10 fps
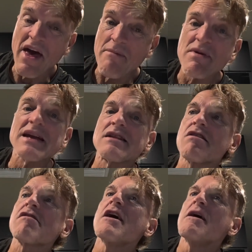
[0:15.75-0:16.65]
That
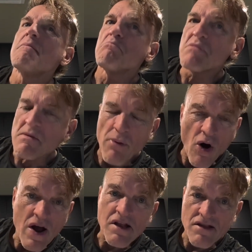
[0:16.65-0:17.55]
means
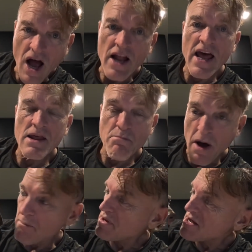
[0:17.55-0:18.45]
Meatball has not had a
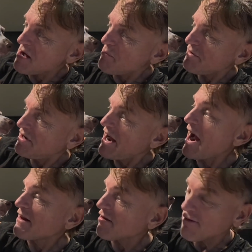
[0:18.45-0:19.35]
puppy cup
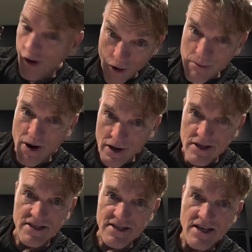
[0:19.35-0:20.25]
at
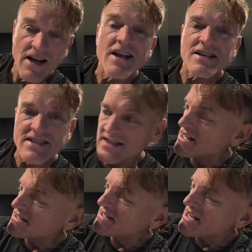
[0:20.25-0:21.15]
Starbucks
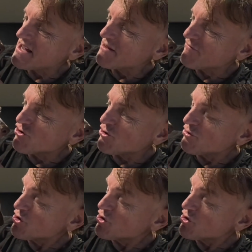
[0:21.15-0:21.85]
since the end of June.